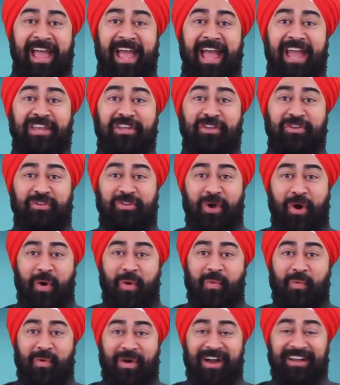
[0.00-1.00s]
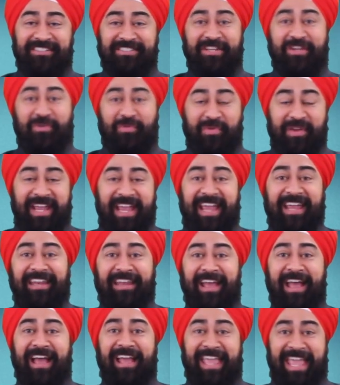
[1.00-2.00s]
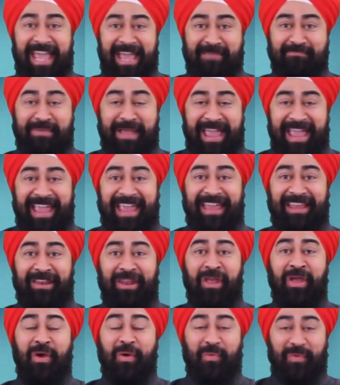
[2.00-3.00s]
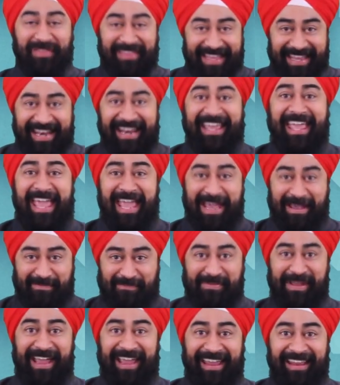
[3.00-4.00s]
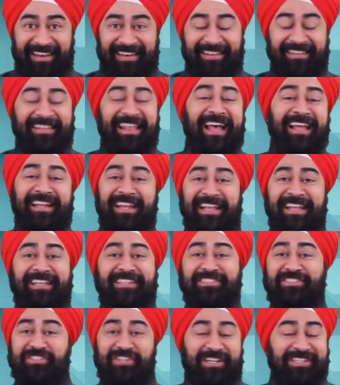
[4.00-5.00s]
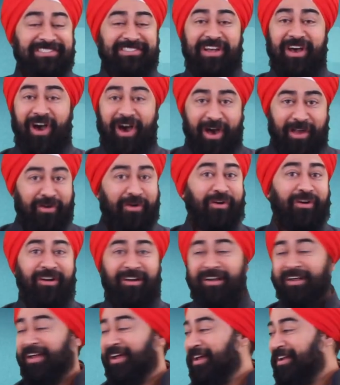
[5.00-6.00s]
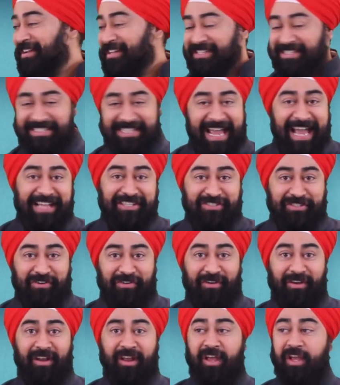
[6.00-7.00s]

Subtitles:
And you don't want to create a campaign within a campaign. That is just utter disaster.